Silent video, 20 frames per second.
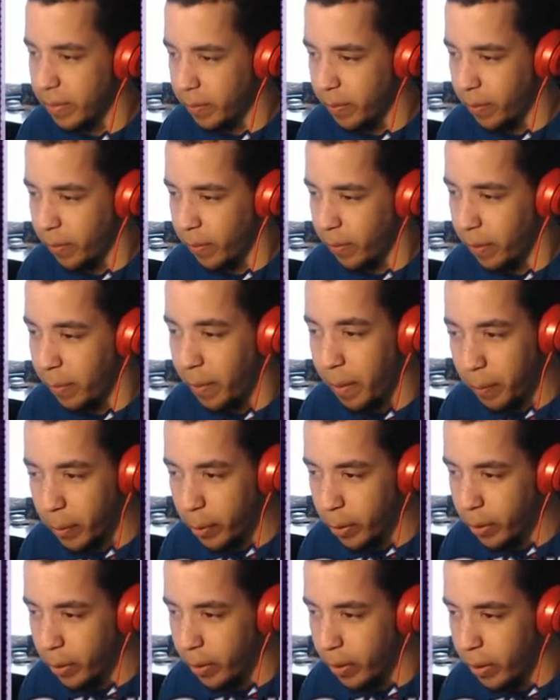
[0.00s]
I'm gonna
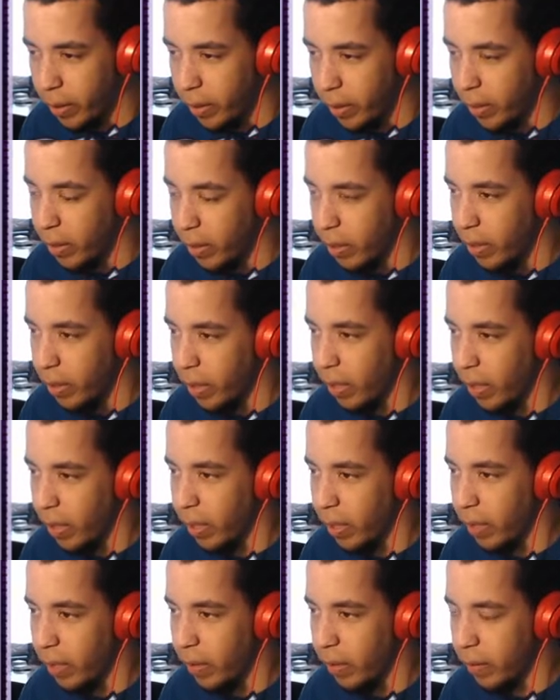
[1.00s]
remember.
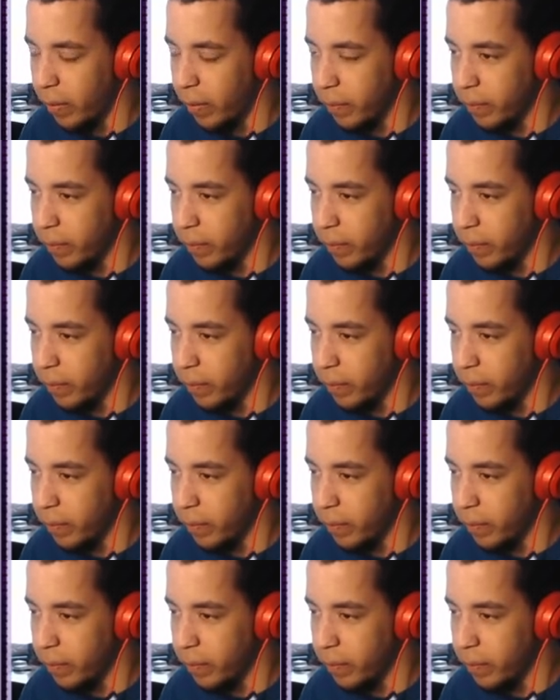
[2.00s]
Uh,